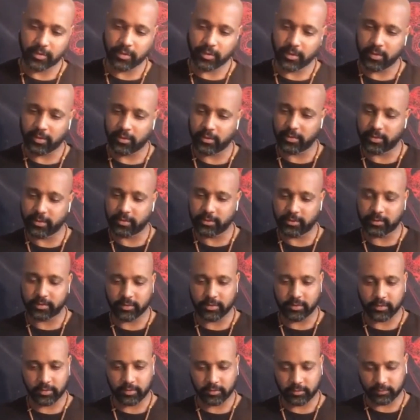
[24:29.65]
All right,
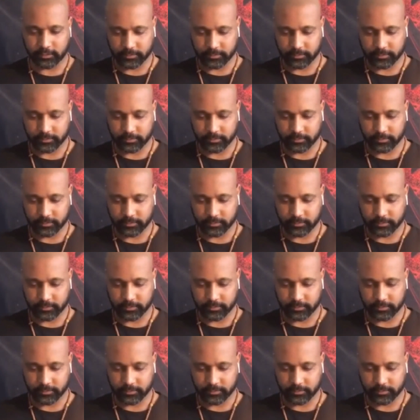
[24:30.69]
good.